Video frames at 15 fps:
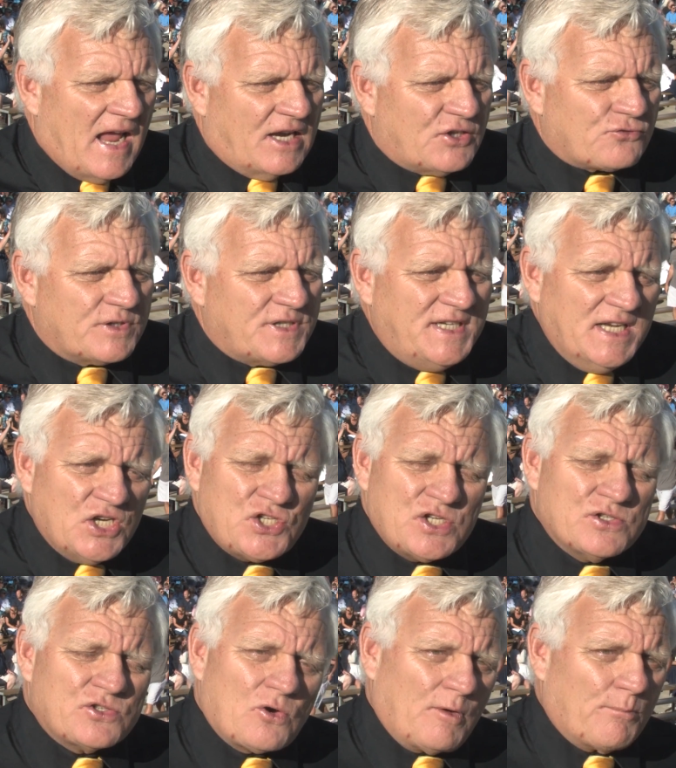And
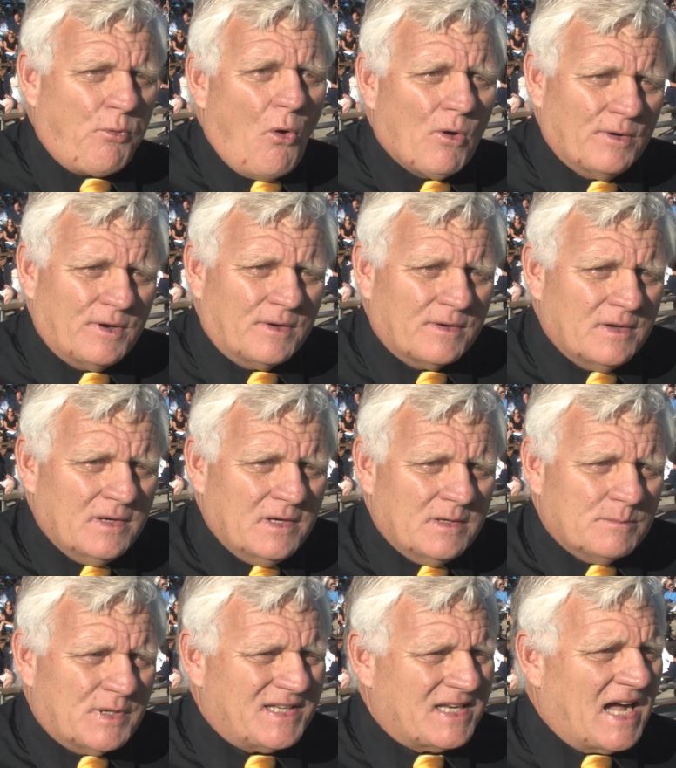traditions are important
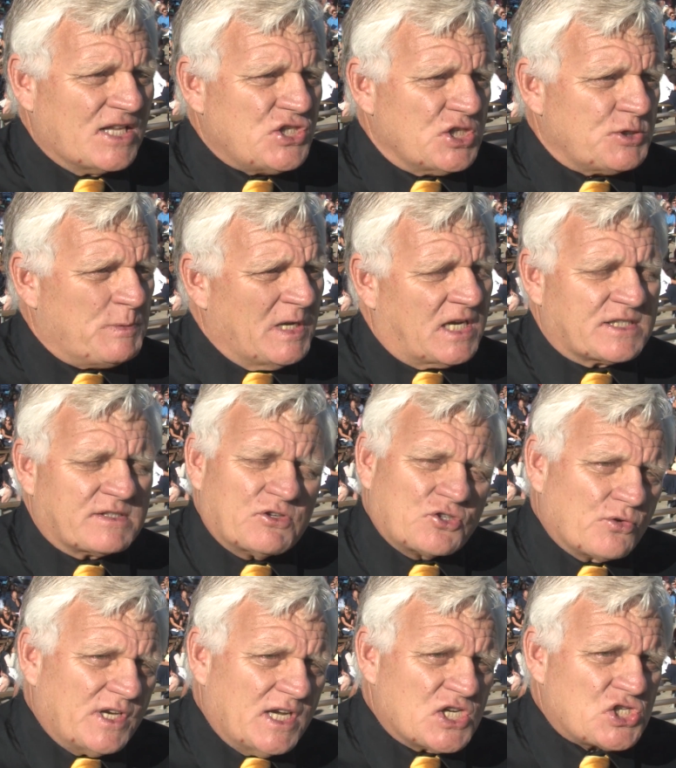but not just because of a
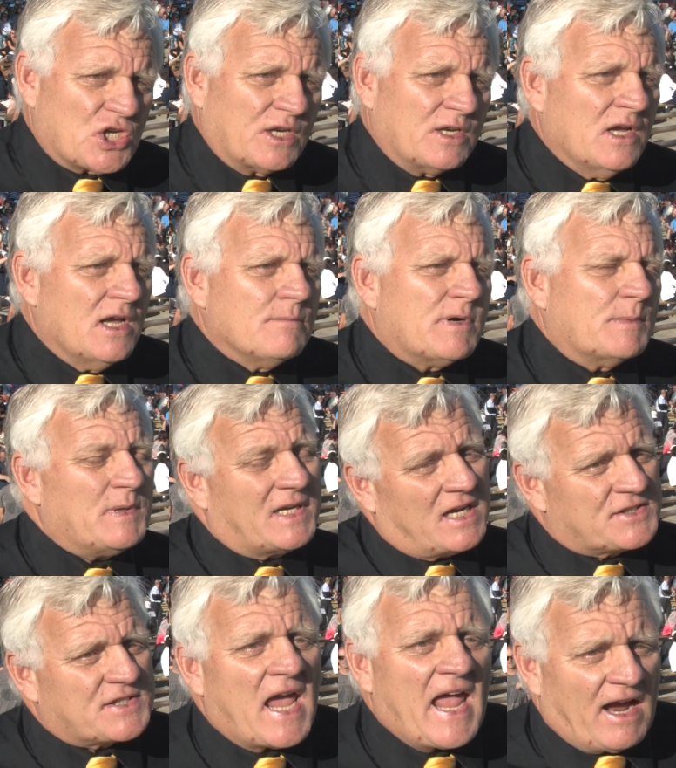tradition, but
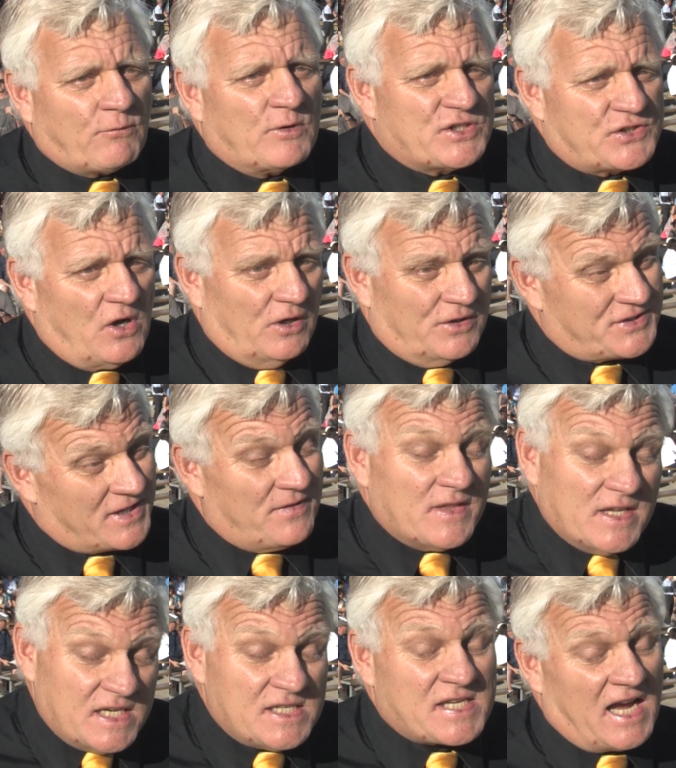because they have results.
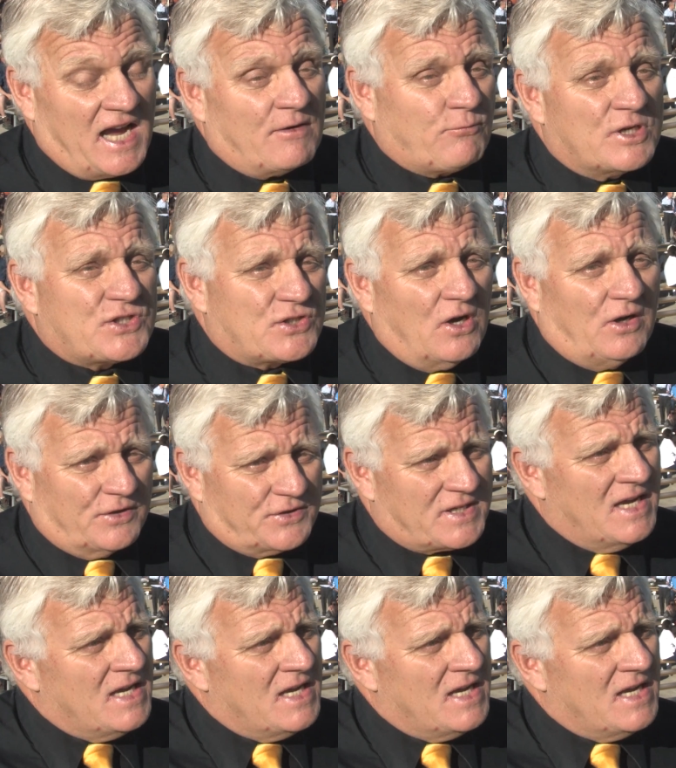And these have results.